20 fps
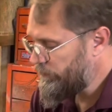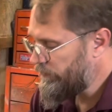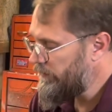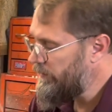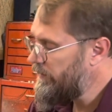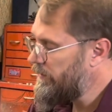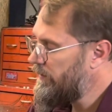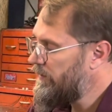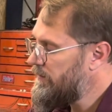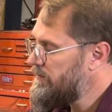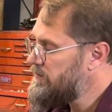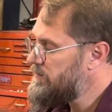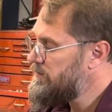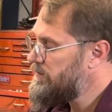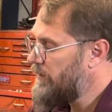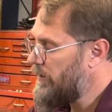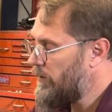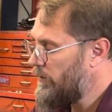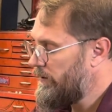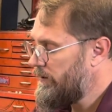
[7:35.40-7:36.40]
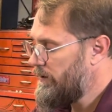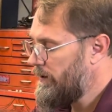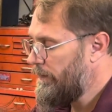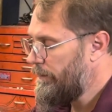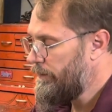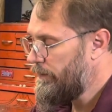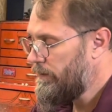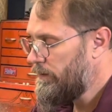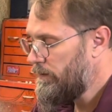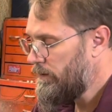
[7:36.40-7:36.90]
than this that I'll end up
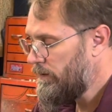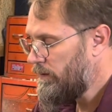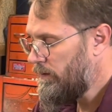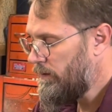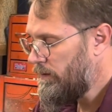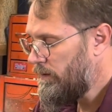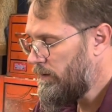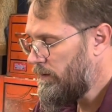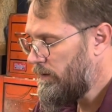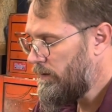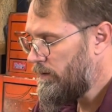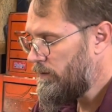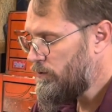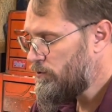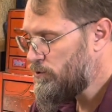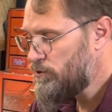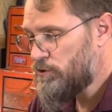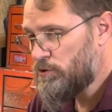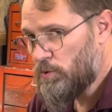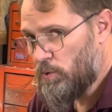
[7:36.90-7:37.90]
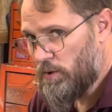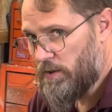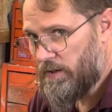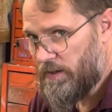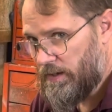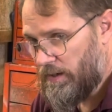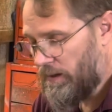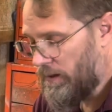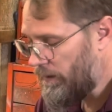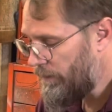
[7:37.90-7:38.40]

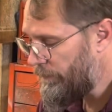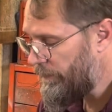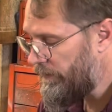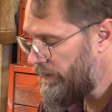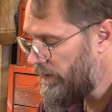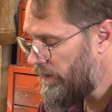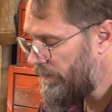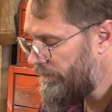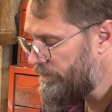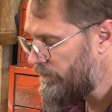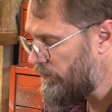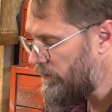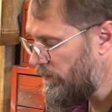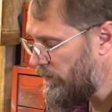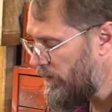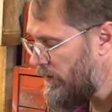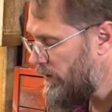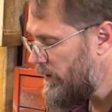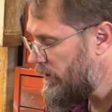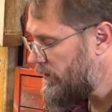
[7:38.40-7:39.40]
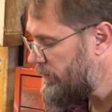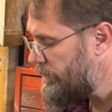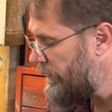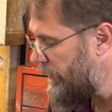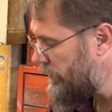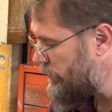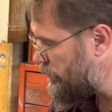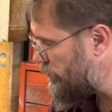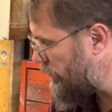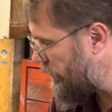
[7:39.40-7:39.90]
shortening up enough to
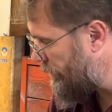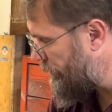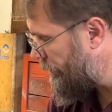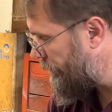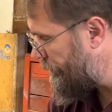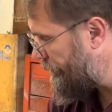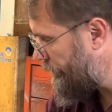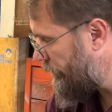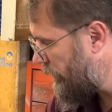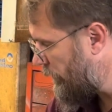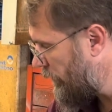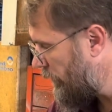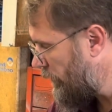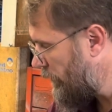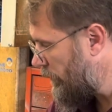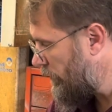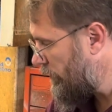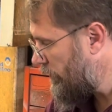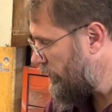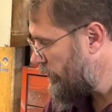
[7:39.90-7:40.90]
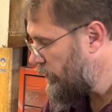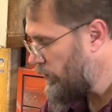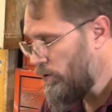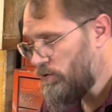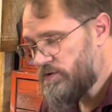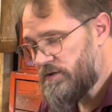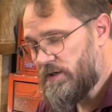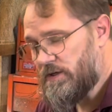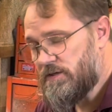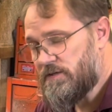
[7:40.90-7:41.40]
make sure it
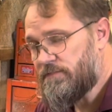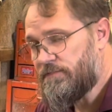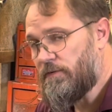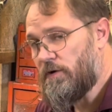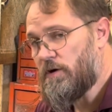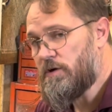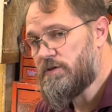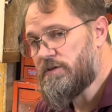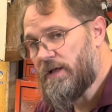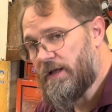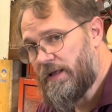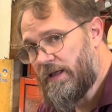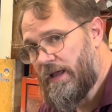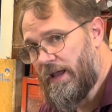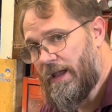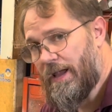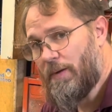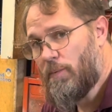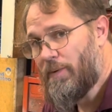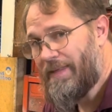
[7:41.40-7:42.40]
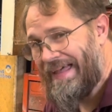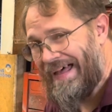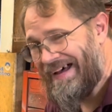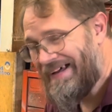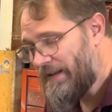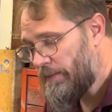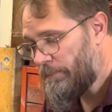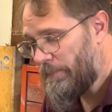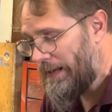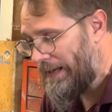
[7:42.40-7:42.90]
goes in as far as I can
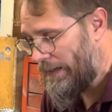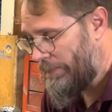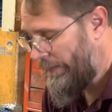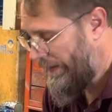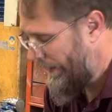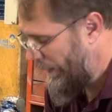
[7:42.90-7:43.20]
without it bottoming